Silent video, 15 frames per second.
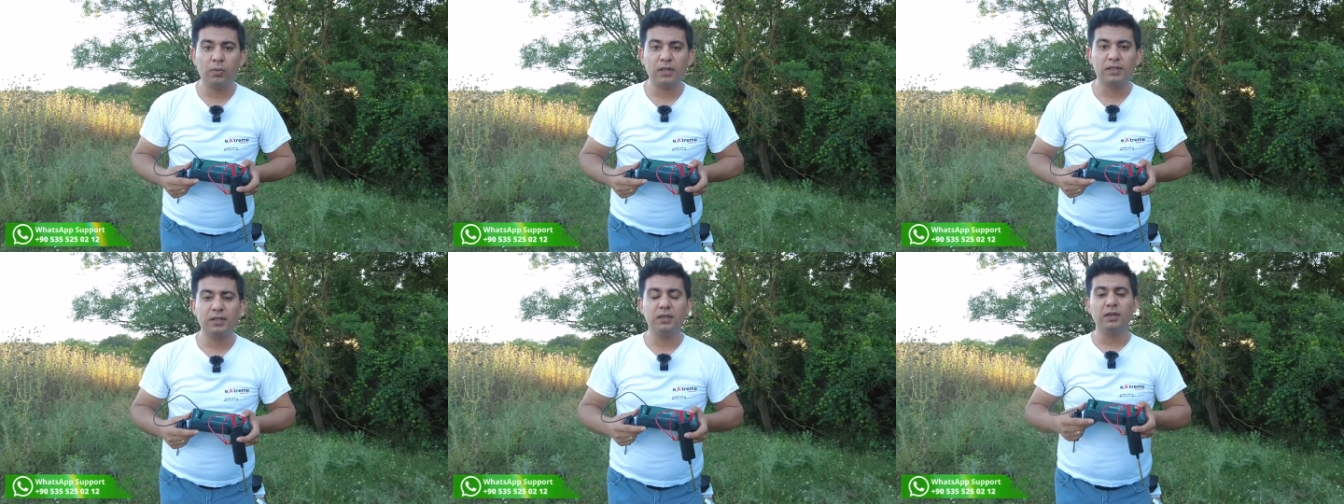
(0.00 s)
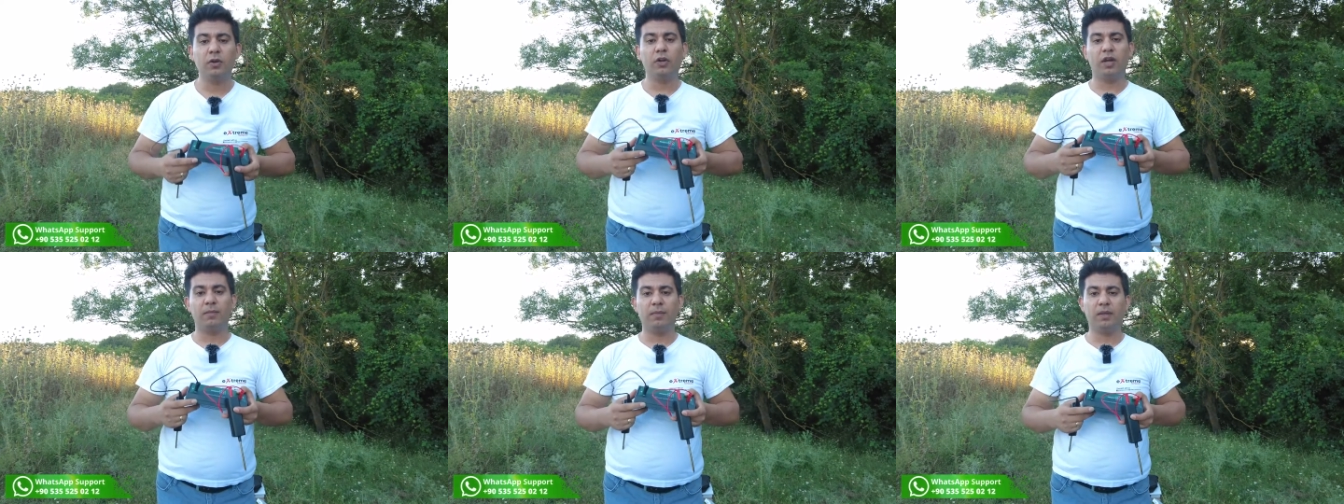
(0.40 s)
That is,
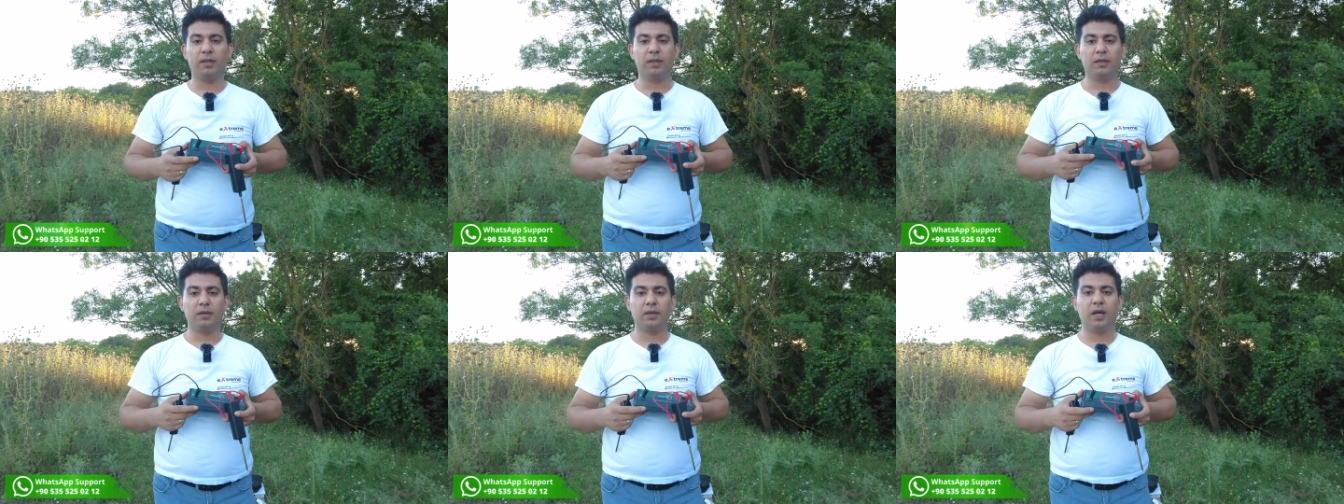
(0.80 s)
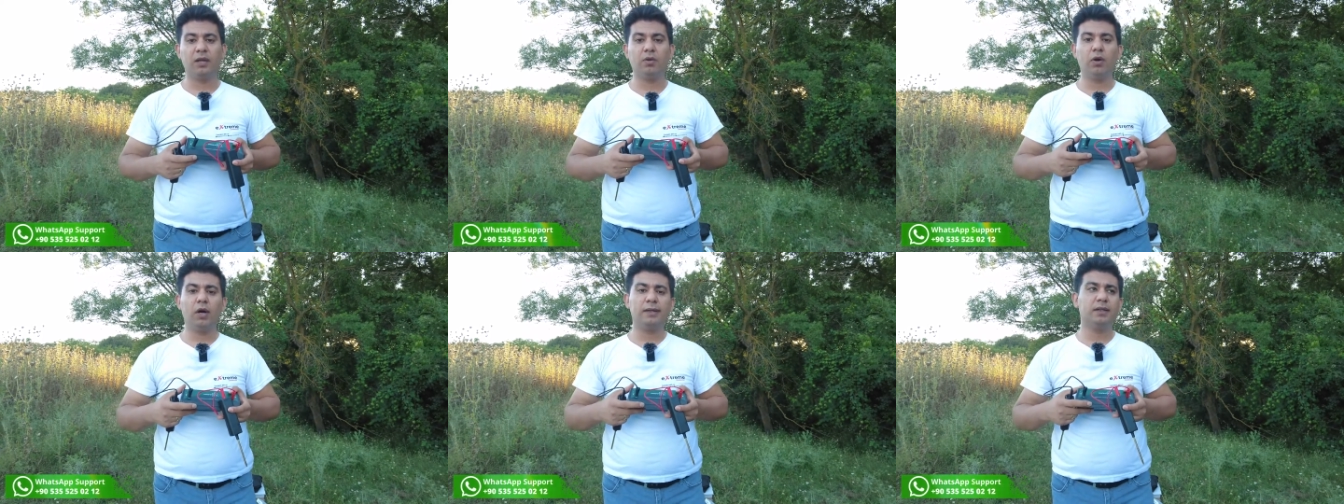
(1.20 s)
the metal with
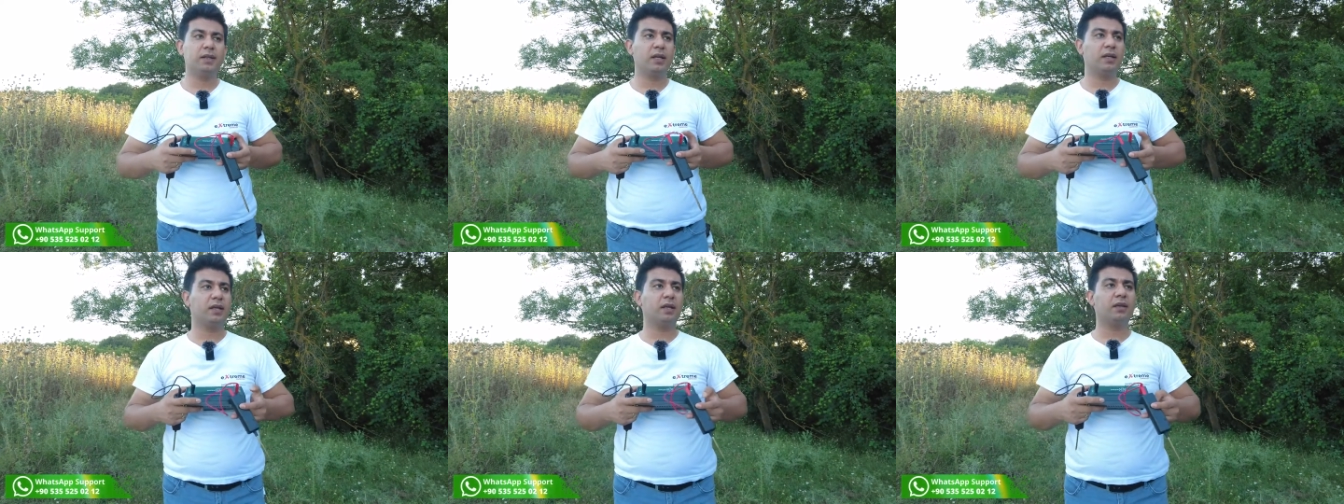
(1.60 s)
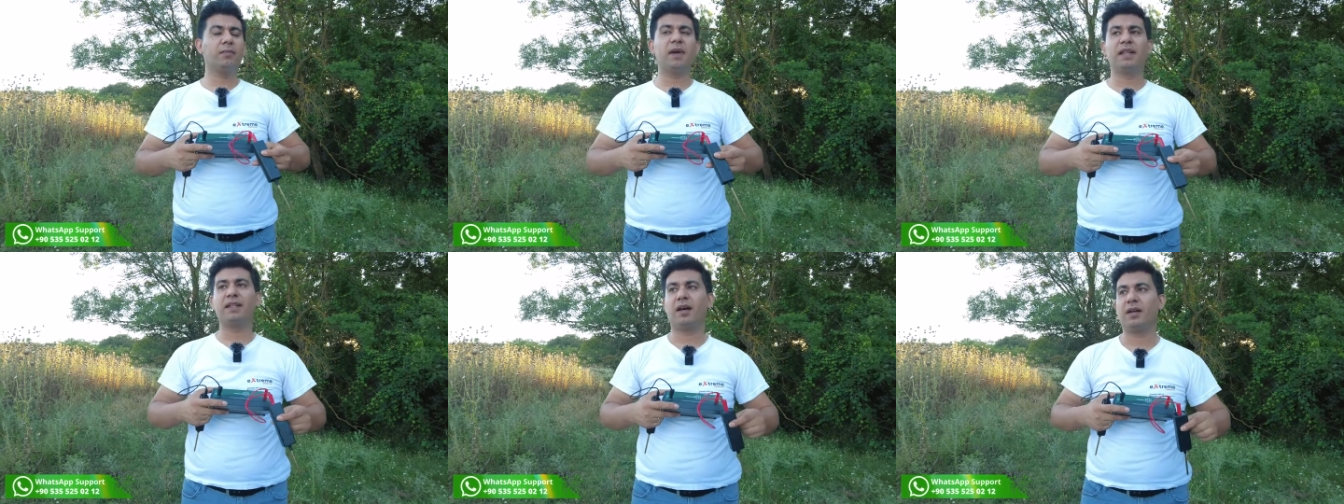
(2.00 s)
that ID value.
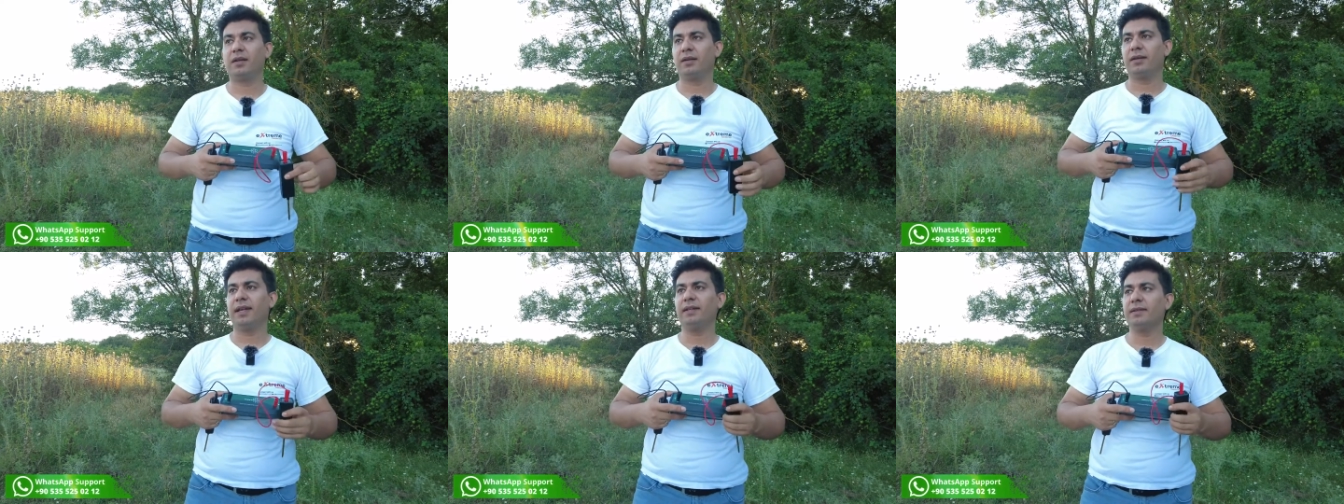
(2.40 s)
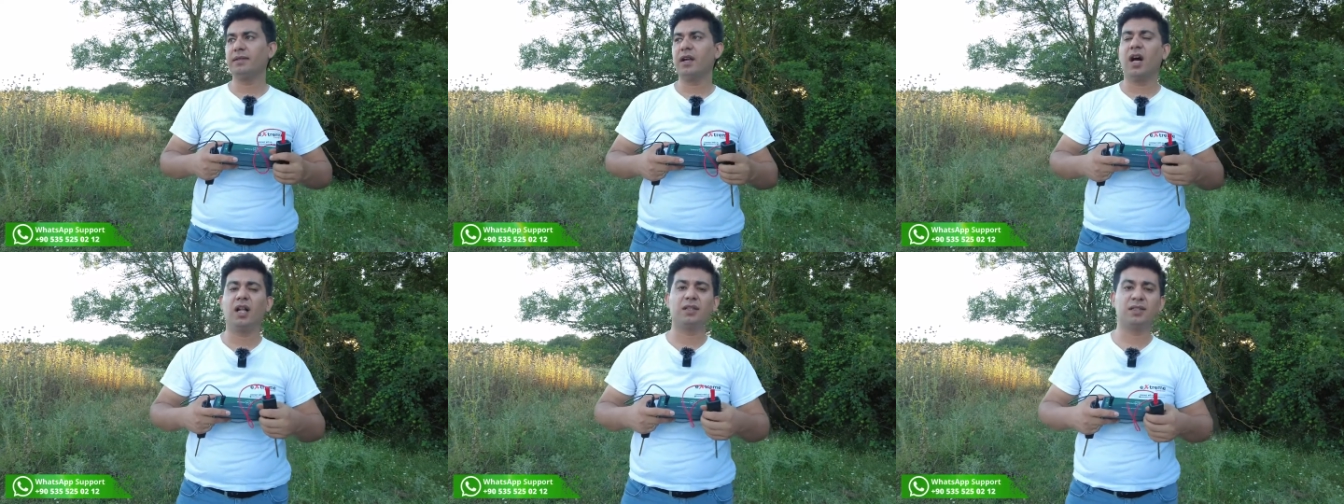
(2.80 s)
What is it?
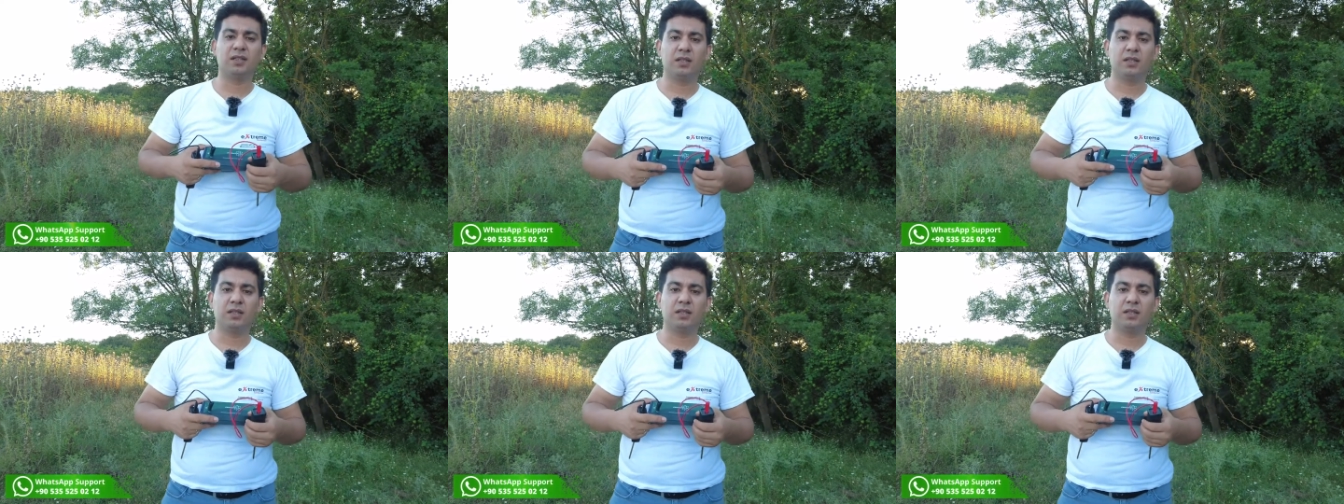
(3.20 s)
Gold.